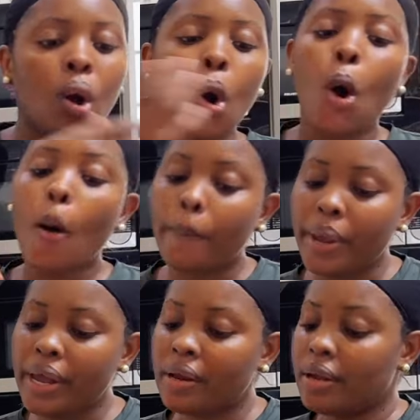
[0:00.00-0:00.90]

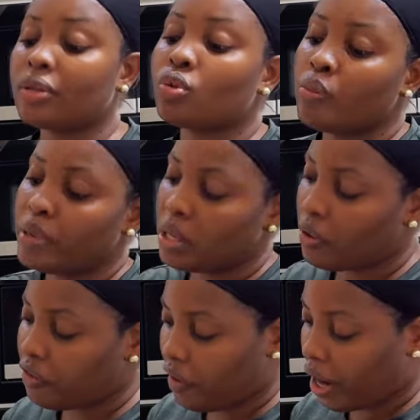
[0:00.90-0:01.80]
hoping it will be
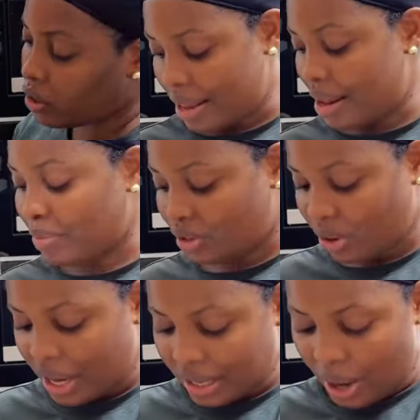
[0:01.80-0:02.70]
different. Let me
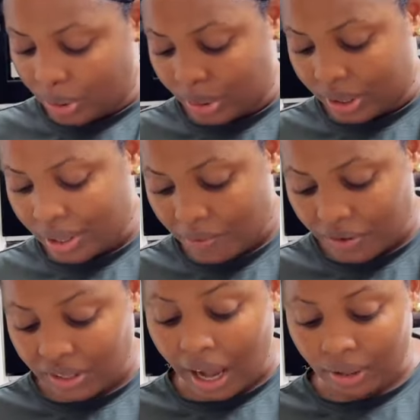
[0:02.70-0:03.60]
try it out to see if
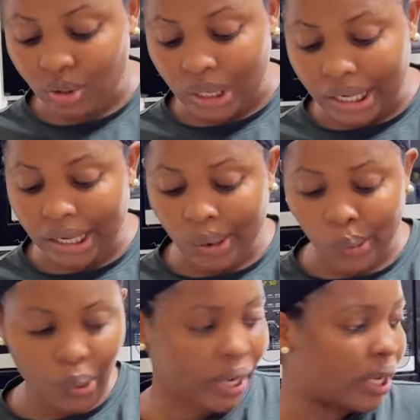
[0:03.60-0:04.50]
it's actually
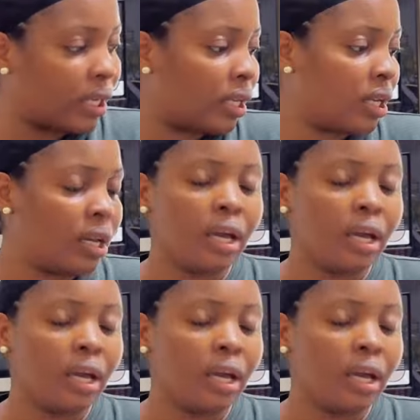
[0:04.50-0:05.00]
working.